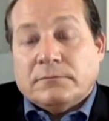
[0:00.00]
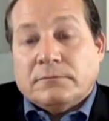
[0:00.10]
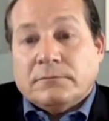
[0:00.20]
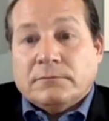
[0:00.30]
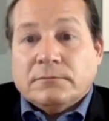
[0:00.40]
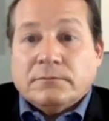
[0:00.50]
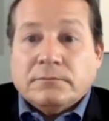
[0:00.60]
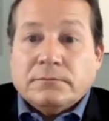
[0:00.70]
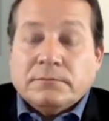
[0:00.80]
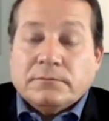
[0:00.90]

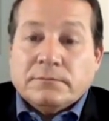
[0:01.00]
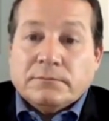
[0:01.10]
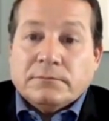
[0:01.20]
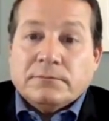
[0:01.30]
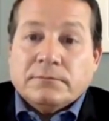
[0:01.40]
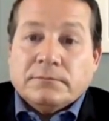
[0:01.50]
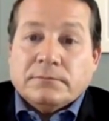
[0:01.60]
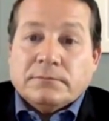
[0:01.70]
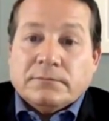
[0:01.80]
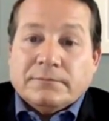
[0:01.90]

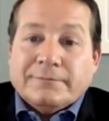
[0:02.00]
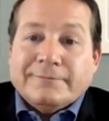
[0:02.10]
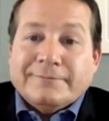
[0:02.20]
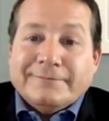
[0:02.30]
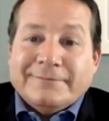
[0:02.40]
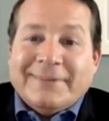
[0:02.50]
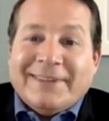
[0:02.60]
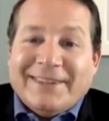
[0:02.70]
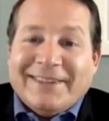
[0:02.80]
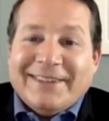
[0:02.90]

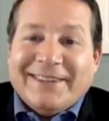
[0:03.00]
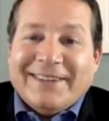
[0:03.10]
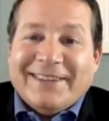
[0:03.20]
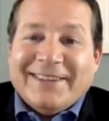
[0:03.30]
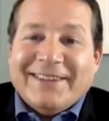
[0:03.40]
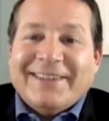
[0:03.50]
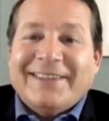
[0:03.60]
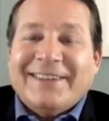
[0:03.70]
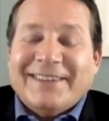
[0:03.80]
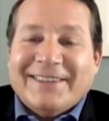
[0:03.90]

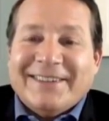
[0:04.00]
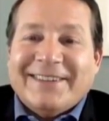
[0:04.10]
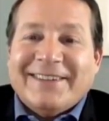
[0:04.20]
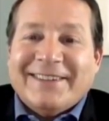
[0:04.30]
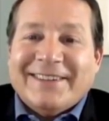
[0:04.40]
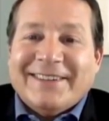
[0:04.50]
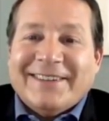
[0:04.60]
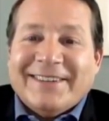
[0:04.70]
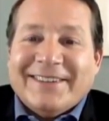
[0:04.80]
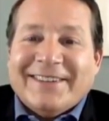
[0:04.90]

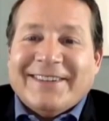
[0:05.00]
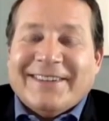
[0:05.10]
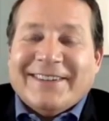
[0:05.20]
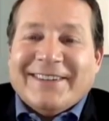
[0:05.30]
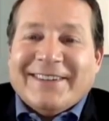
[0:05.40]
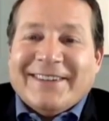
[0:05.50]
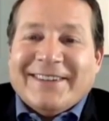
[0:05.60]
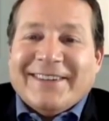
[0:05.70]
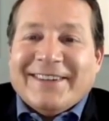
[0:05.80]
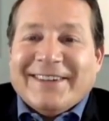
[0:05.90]

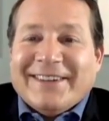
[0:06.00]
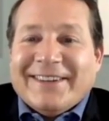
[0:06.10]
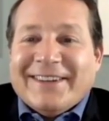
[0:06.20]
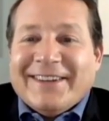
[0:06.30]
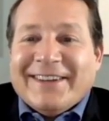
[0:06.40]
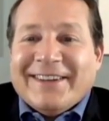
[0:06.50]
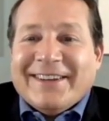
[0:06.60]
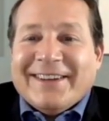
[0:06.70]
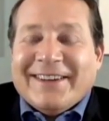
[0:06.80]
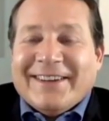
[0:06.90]

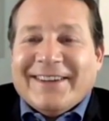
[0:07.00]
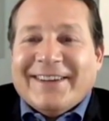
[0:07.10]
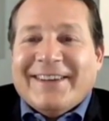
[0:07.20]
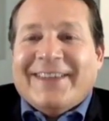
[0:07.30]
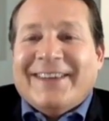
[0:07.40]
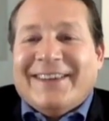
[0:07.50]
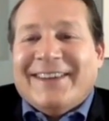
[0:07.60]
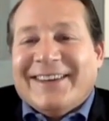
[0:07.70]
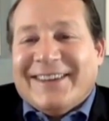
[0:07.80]
The person shown says nothing.